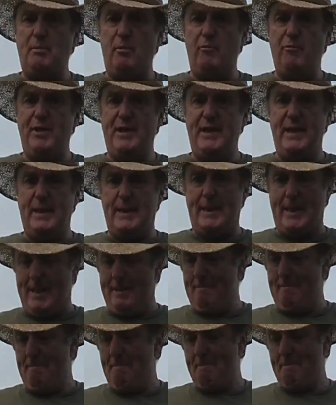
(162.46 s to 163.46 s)
up and ready to
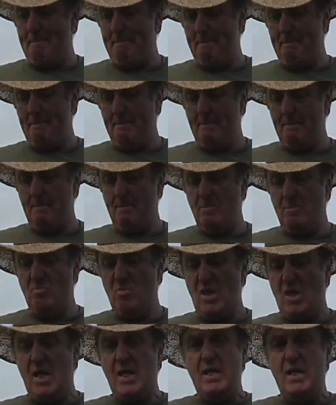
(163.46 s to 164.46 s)
go.
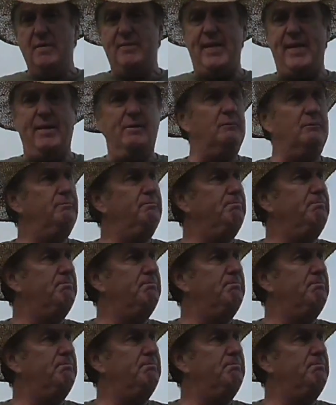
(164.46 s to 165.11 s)
Now,